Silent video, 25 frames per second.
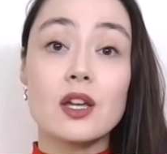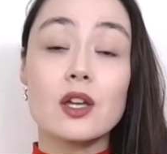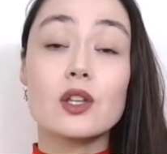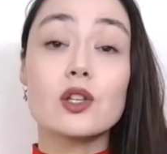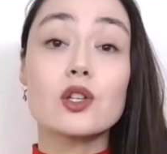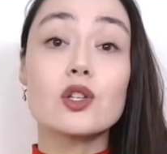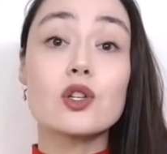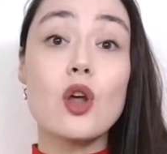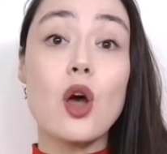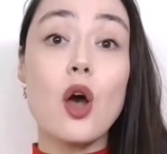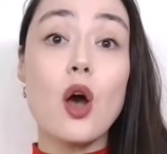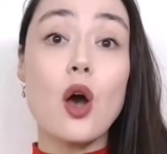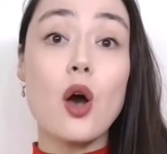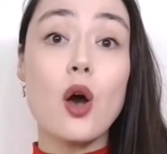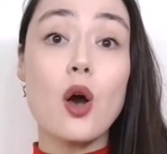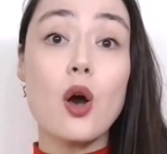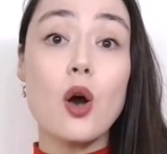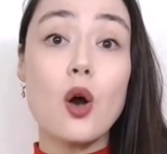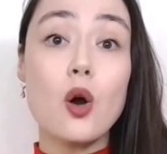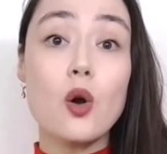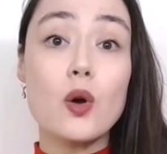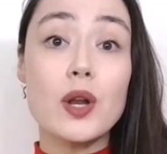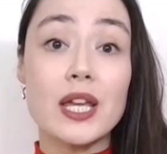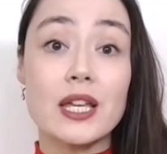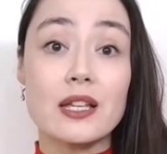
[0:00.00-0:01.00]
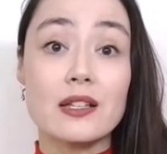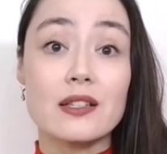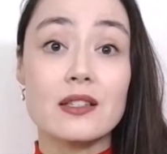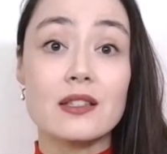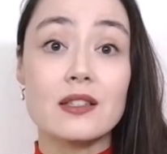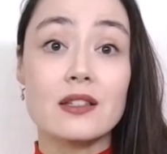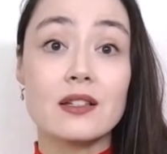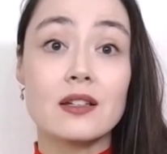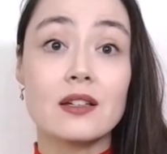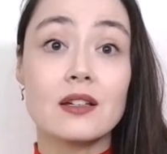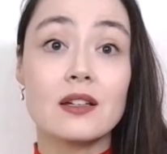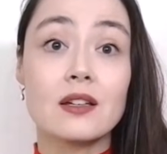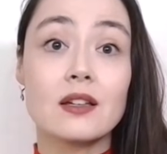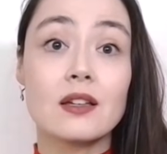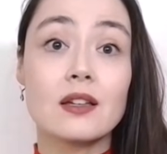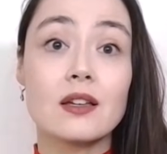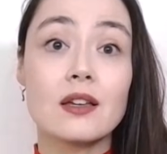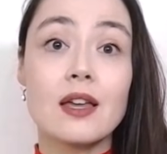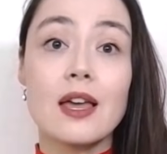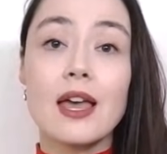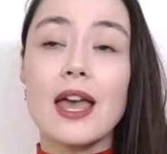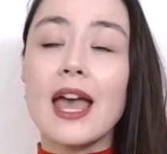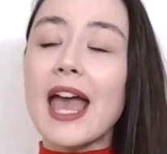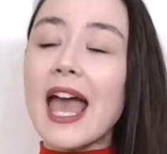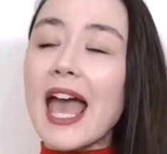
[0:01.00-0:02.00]
Notice.
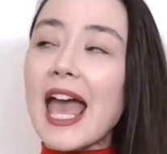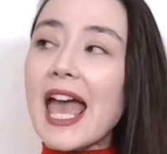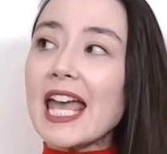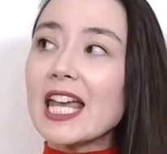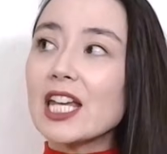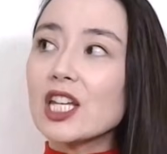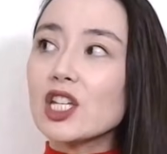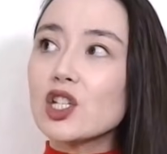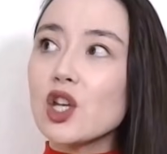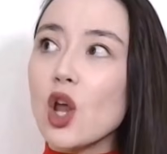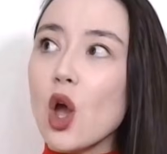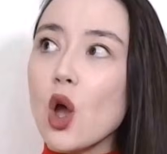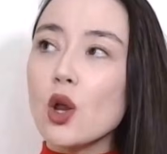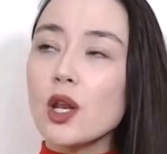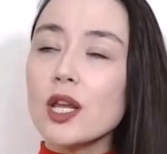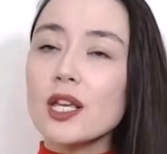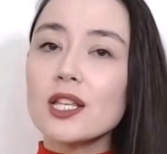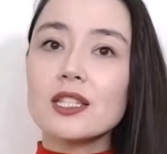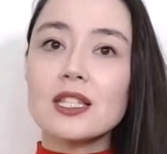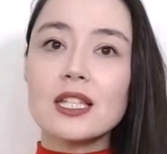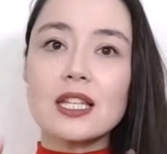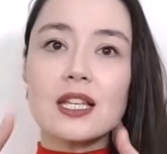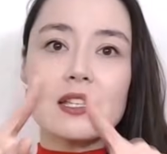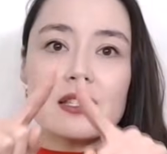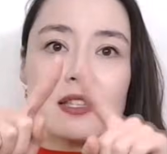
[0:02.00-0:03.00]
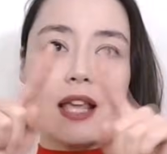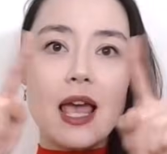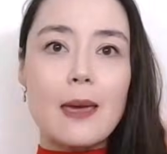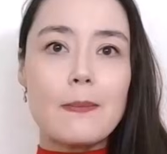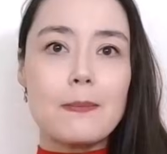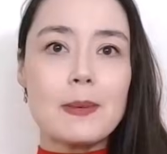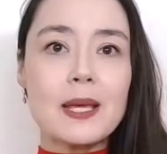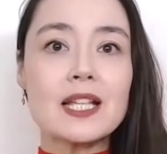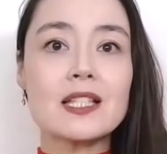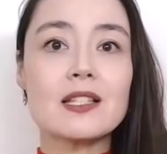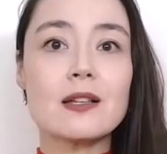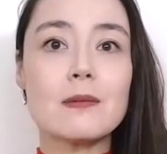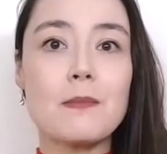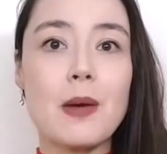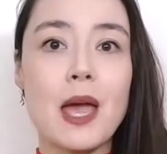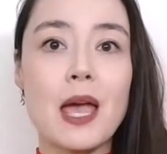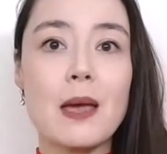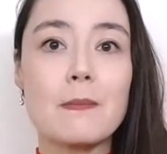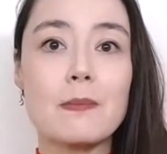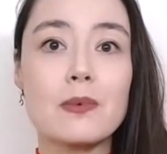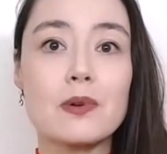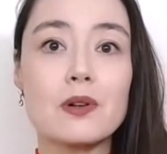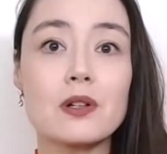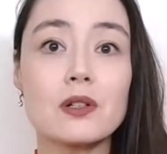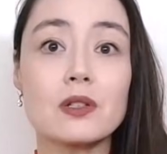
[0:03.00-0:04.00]
A notice is a piece of
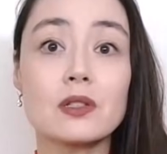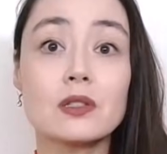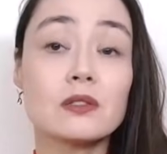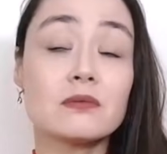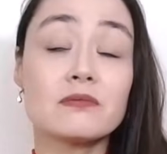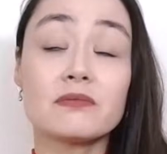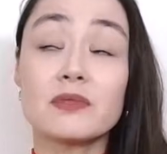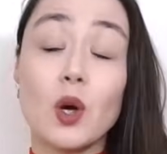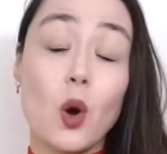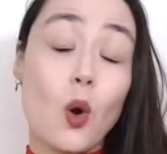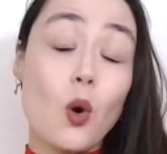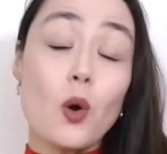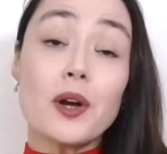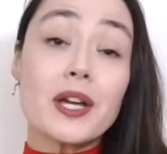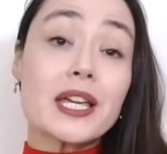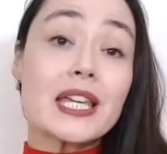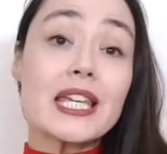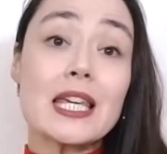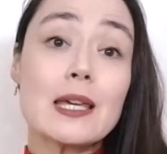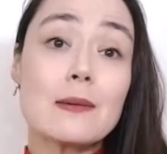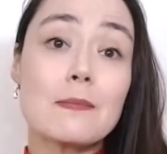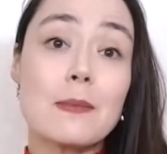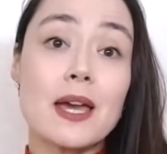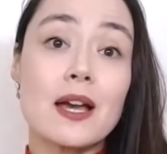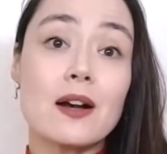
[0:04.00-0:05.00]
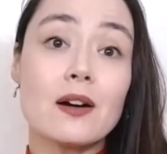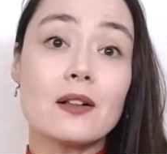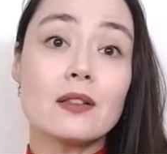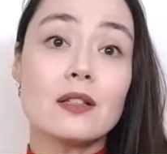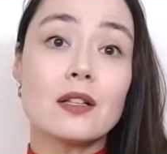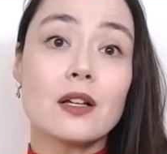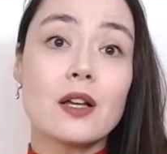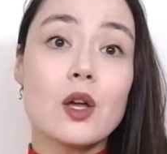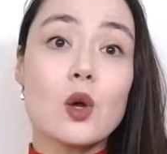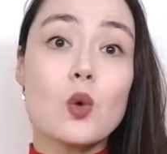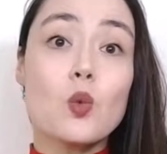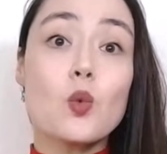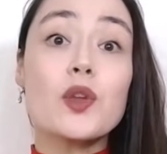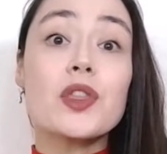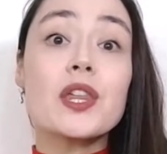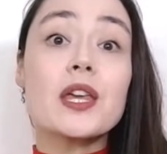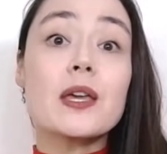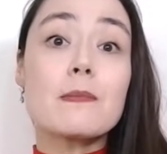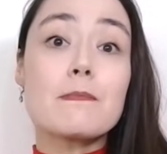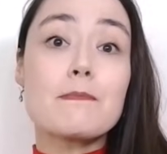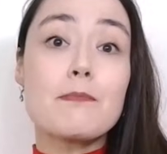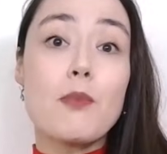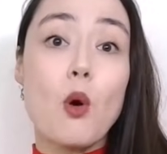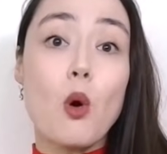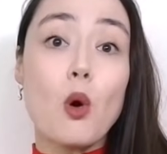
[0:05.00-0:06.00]
paper or email with
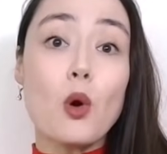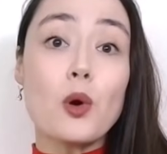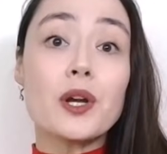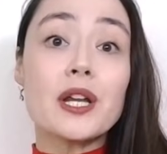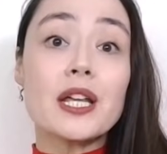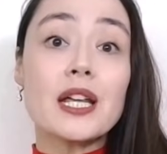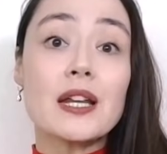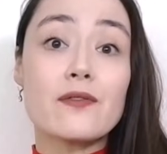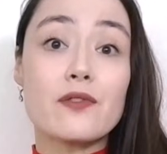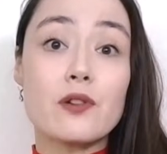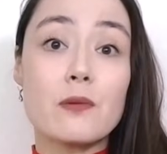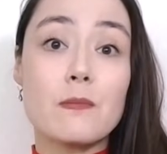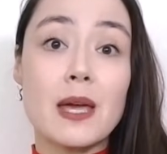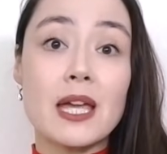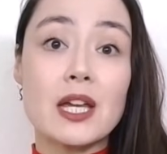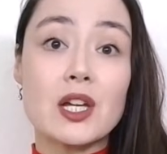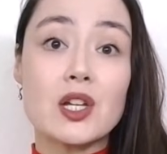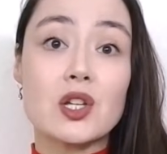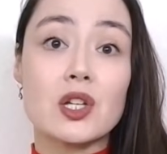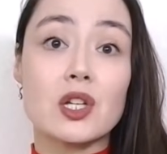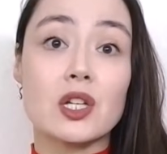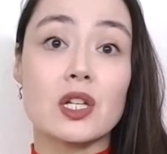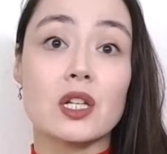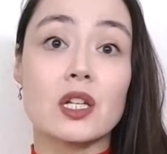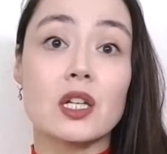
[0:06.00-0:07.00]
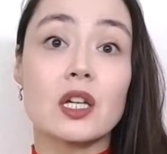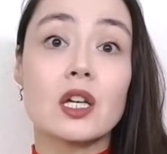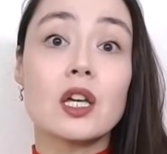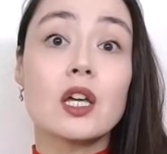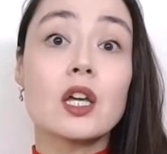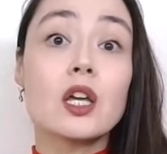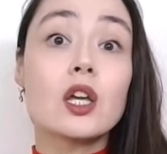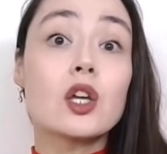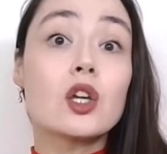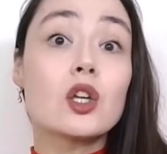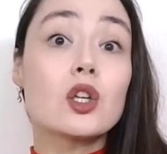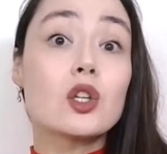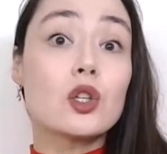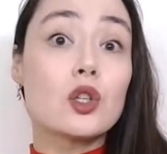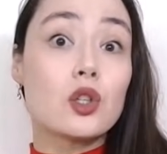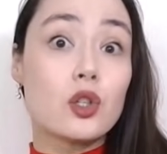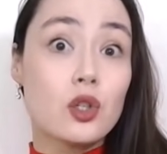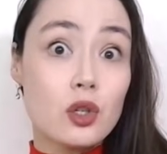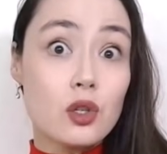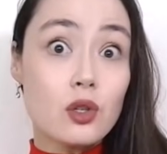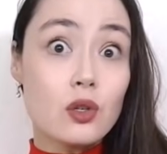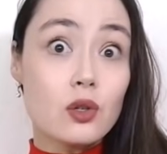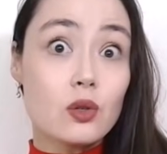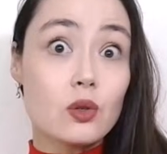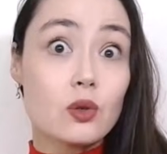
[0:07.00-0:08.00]
important information.
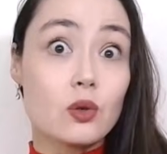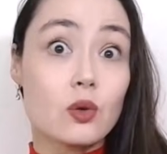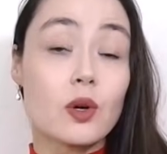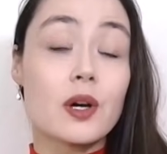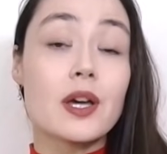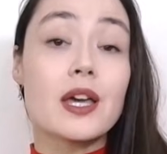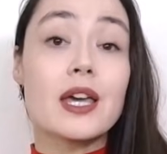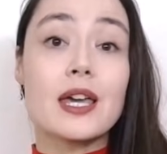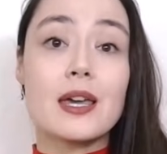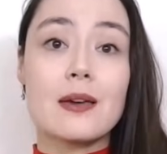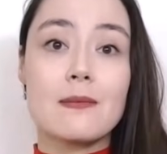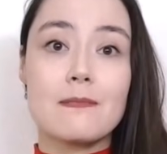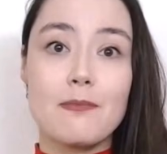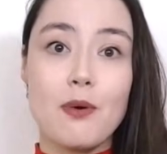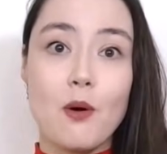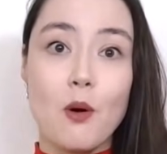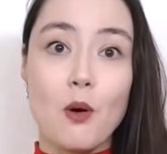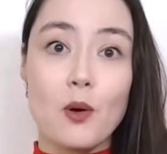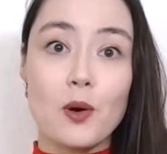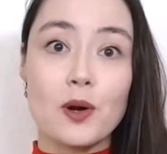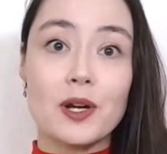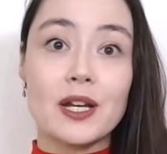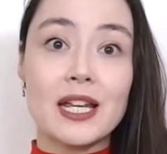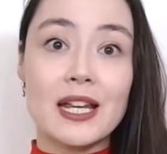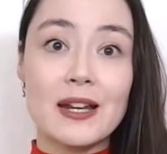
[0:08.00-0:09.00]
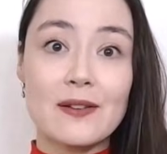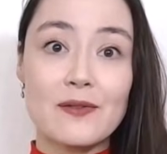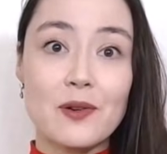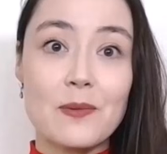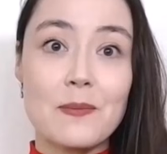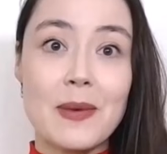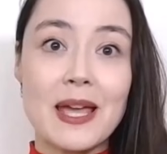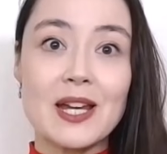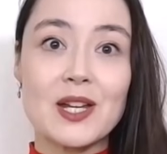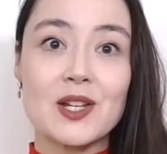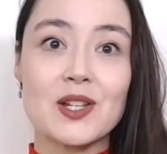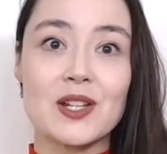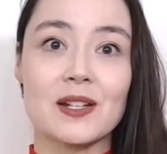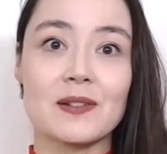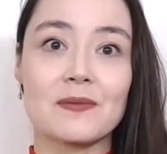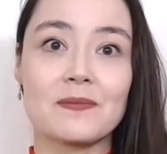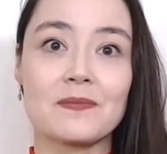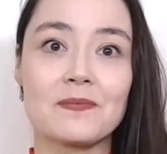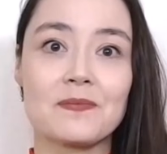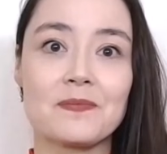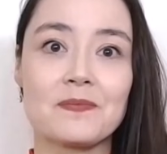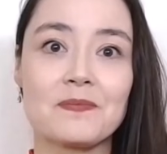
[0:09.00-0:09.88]
New important information.